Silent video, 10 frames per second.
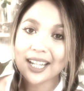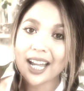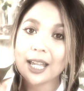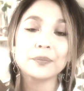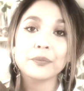
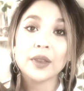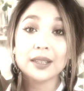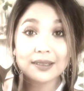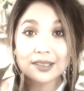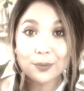time.
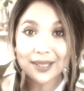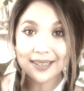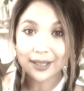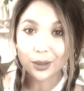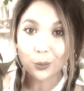This is my
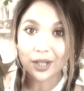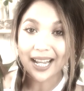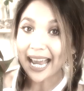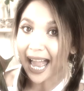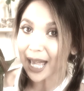second one.
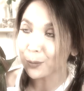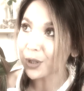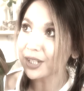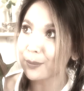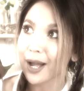I had
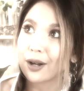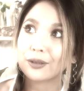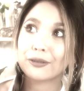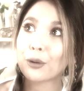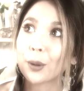one
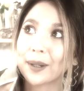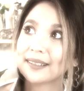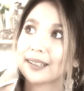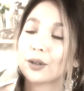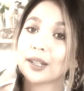about four
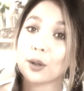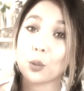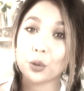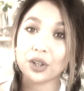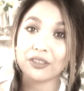months ago that I
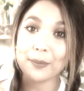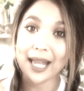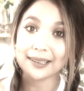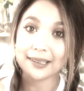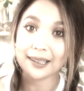ordered from
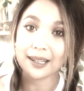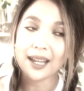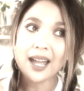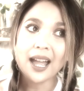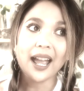
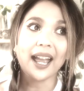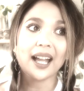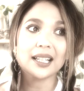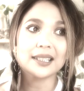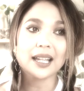Etsy
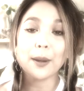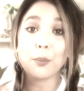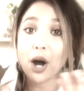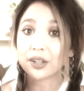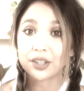and I
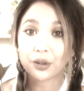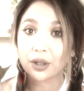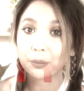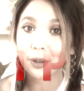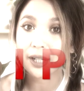potted
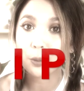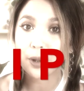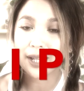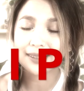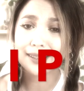her up right
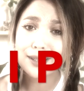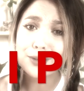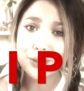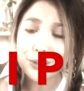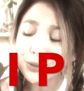away and
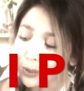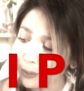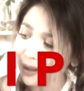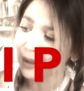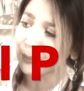didn't do too
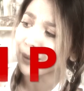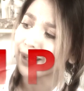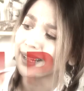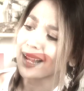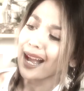well, but